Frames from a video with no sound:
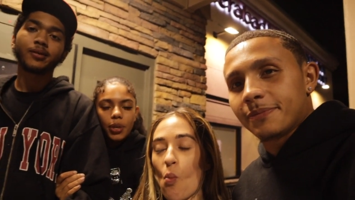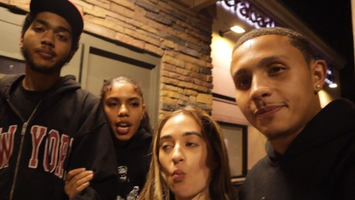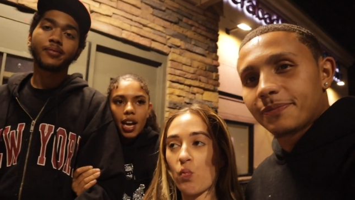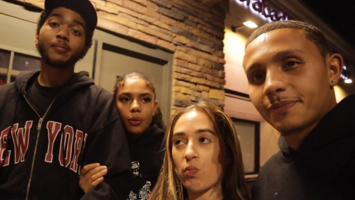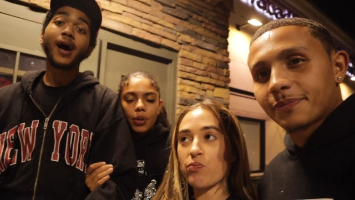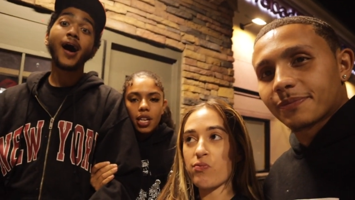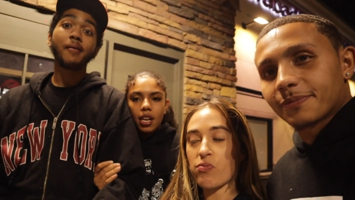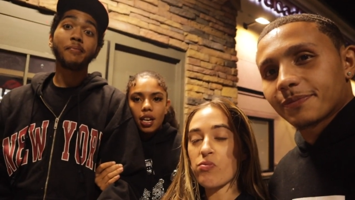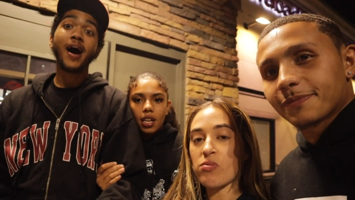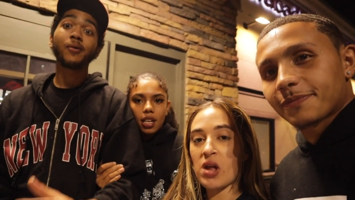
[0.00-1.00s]
Speaker 1: we had...
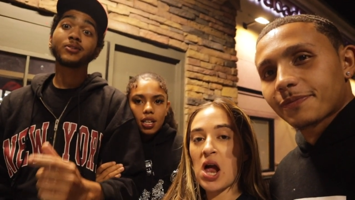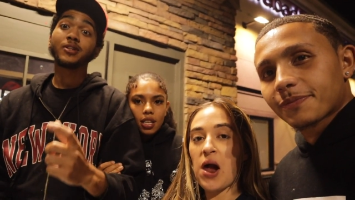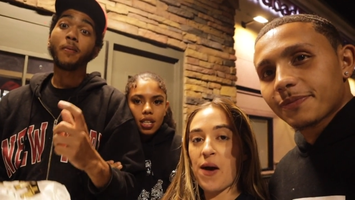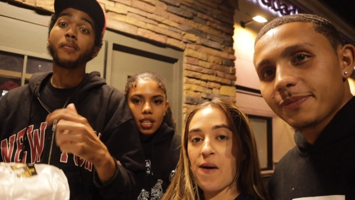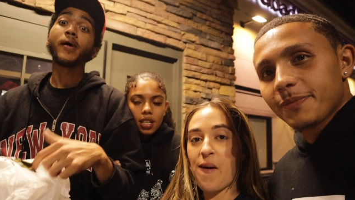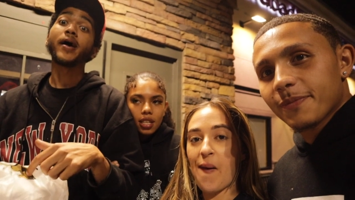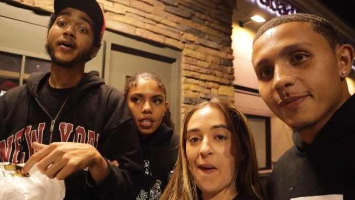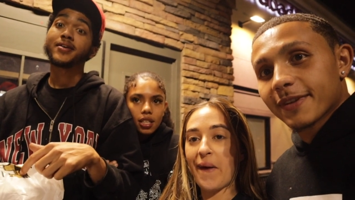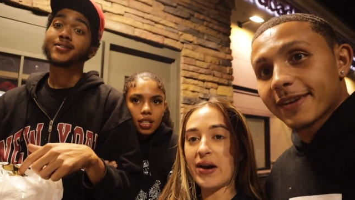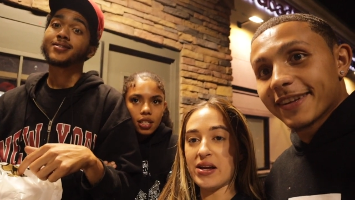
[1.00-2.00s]
My, we, mine was the
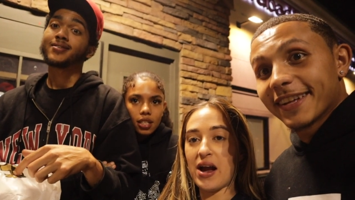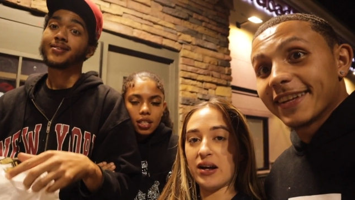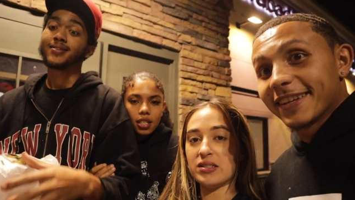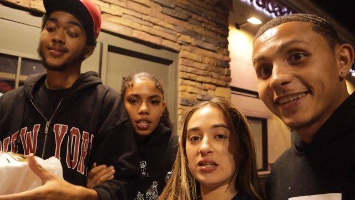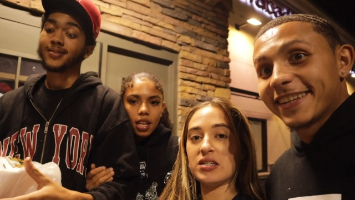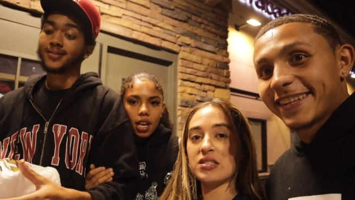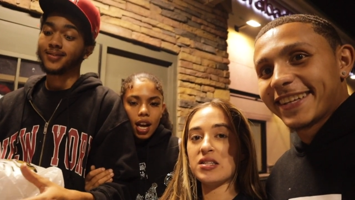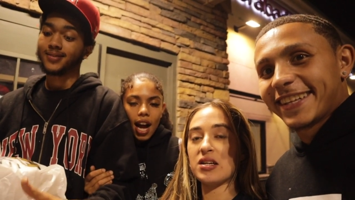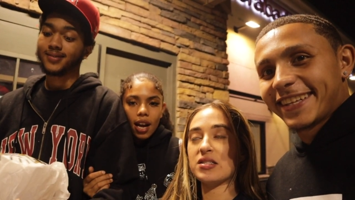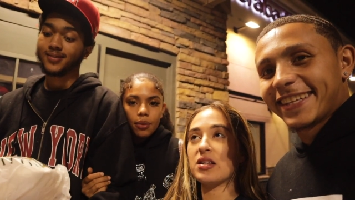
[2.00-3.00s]
best. Yeah, his
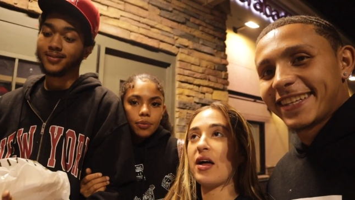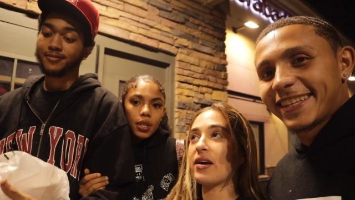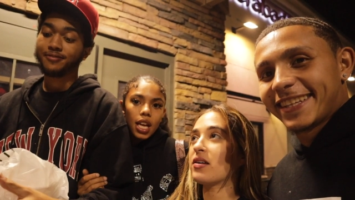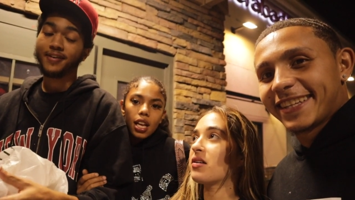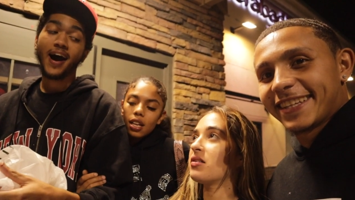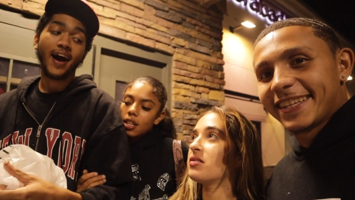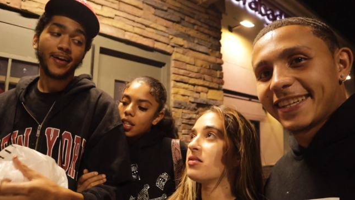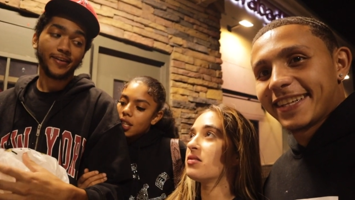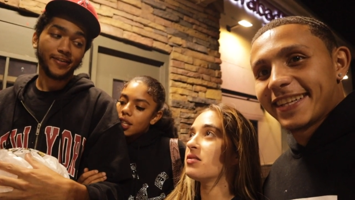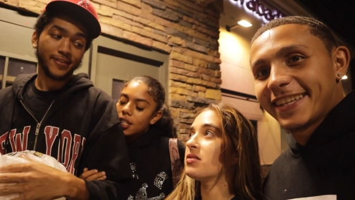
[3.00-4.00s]
tasted I, like...
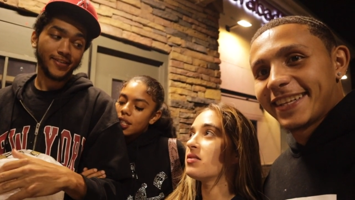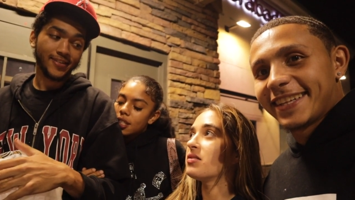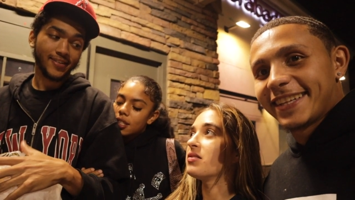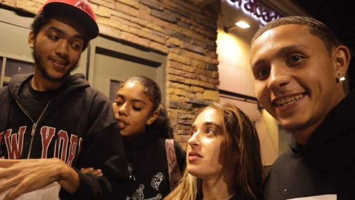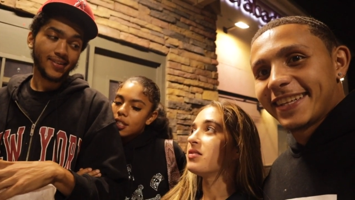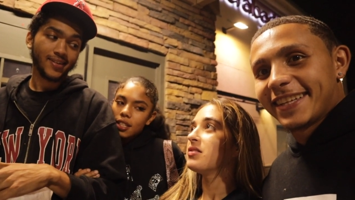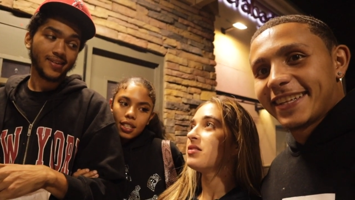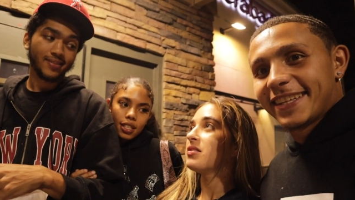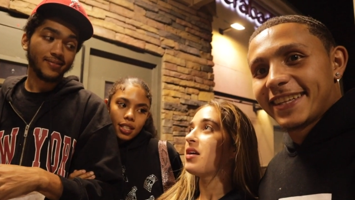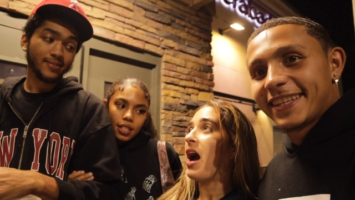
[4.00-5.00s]
Fine.
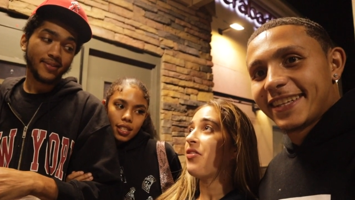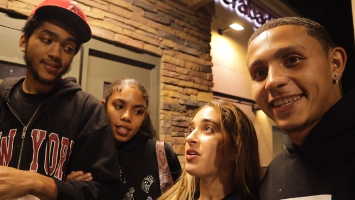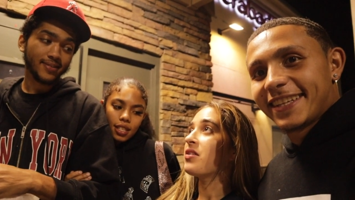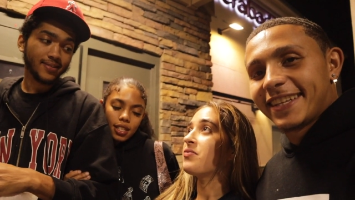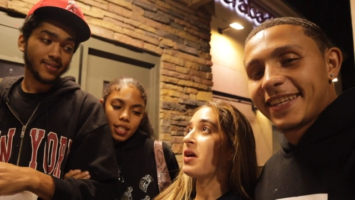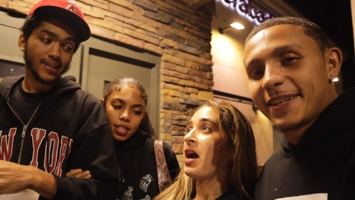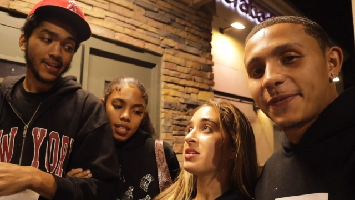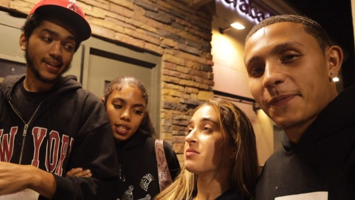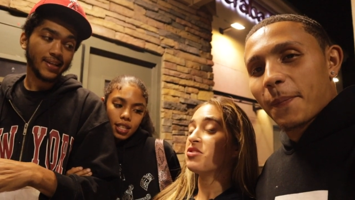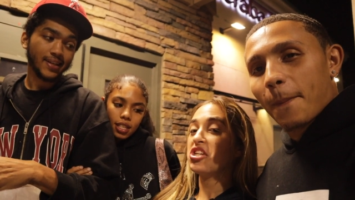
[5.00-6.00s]
I think if it
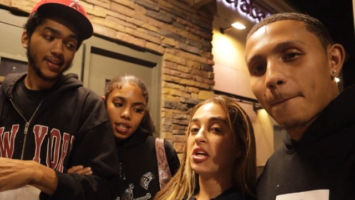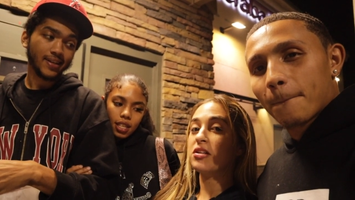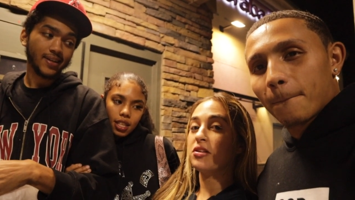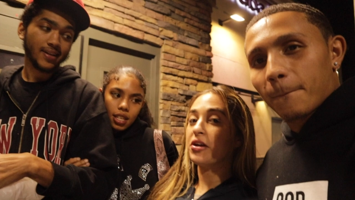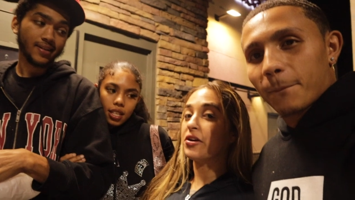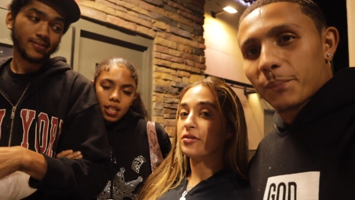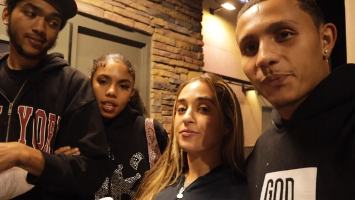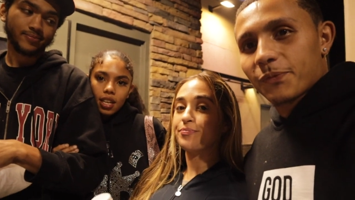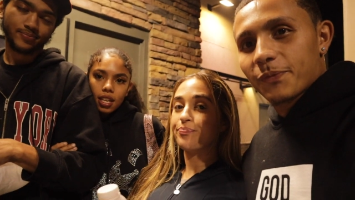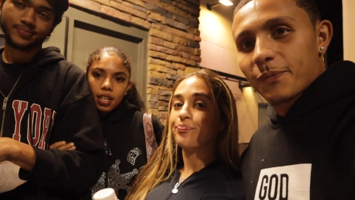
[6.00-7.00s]
had some chicken in there.
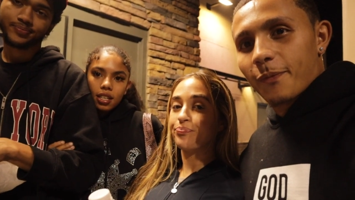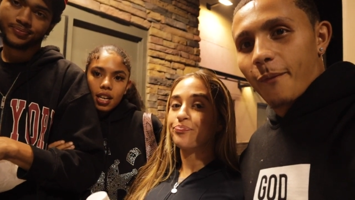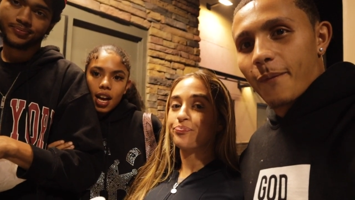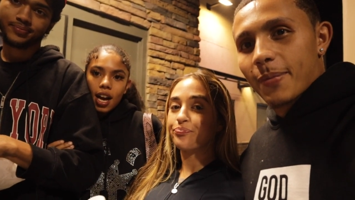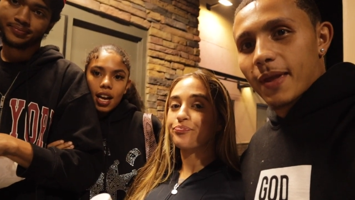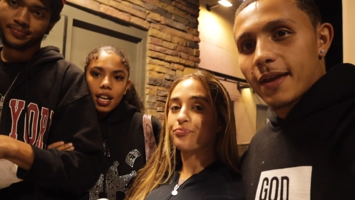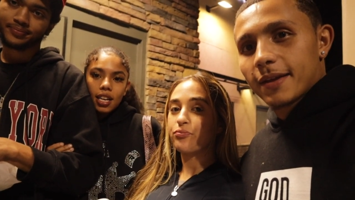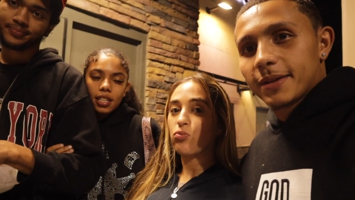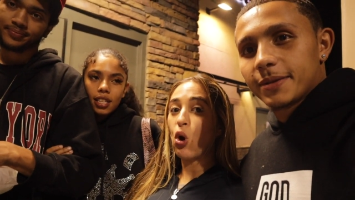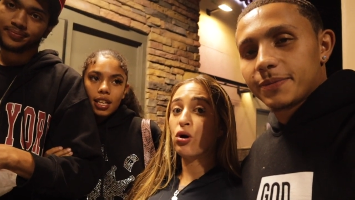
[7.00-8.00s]
Yeah.
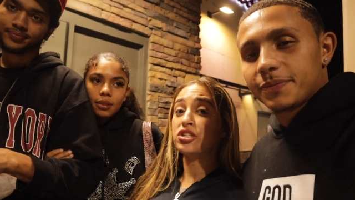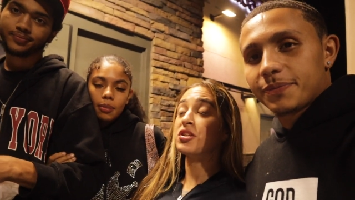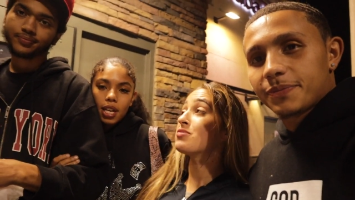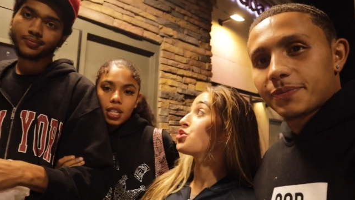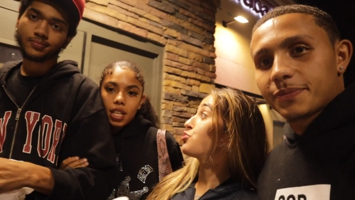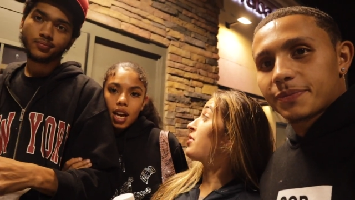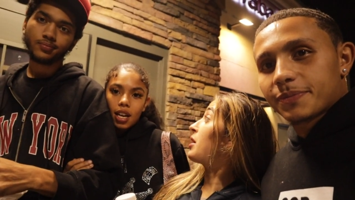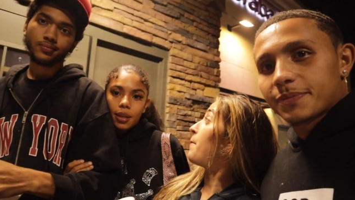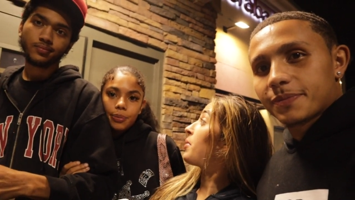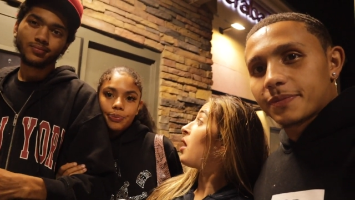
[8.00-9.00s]
I like Or some
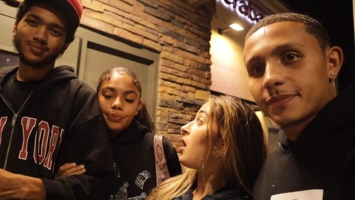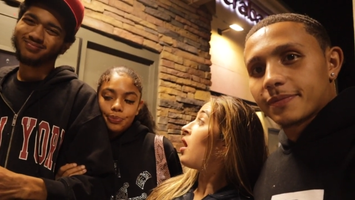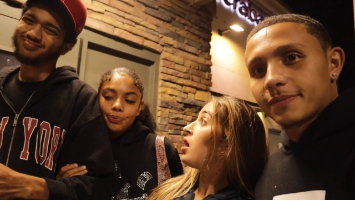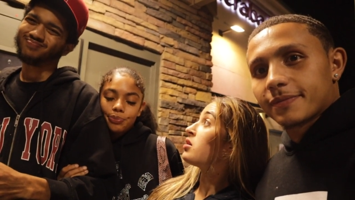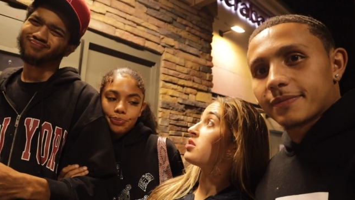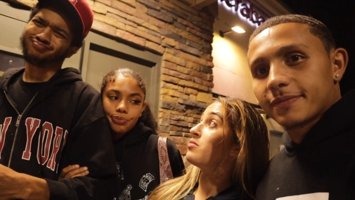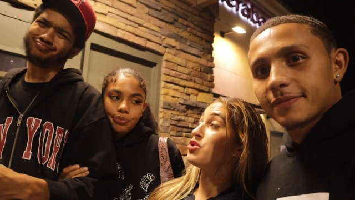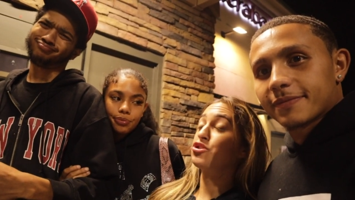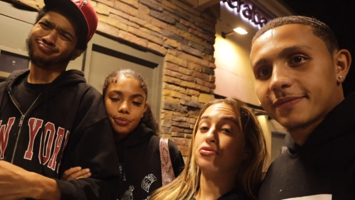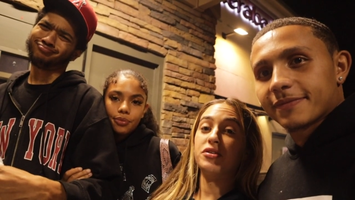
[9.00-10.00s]
shrimp.
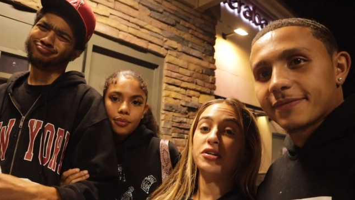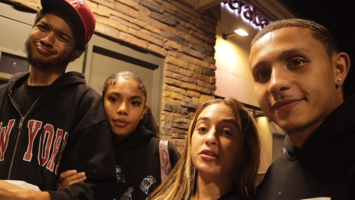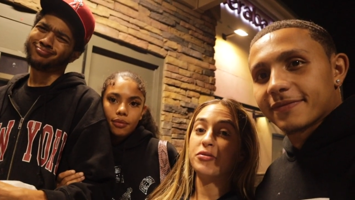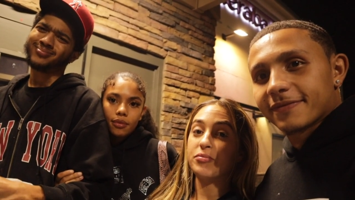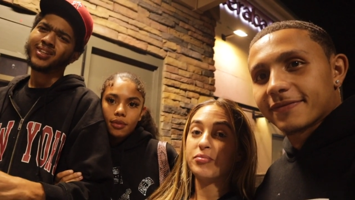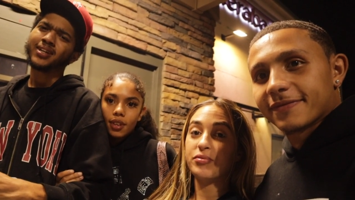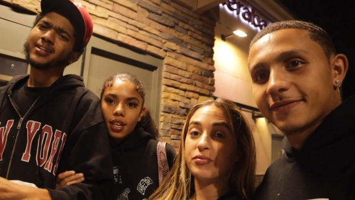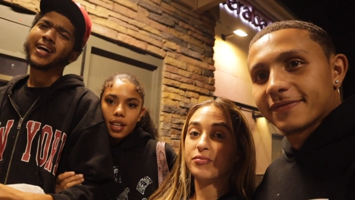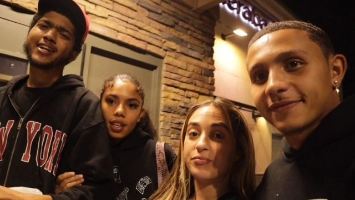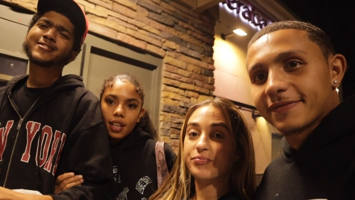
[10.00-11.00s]
some shrimp.
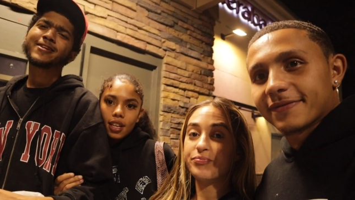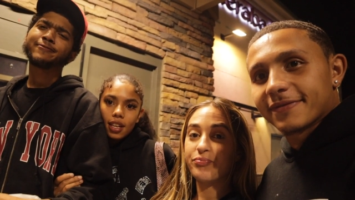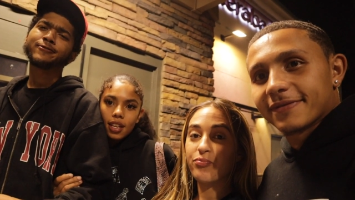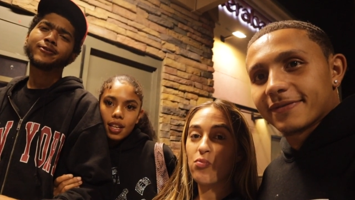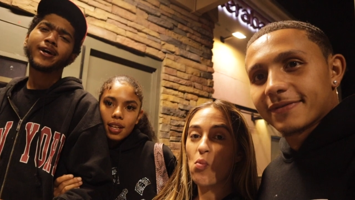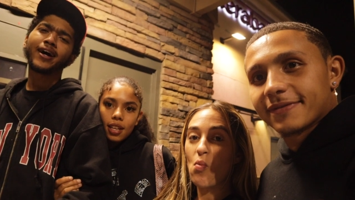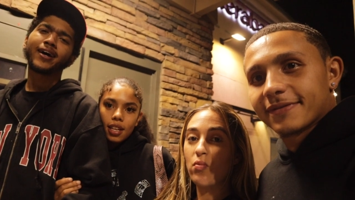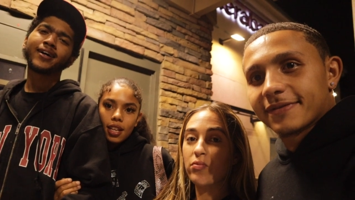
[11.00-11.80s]
Speaker 2: Not a seafood guy.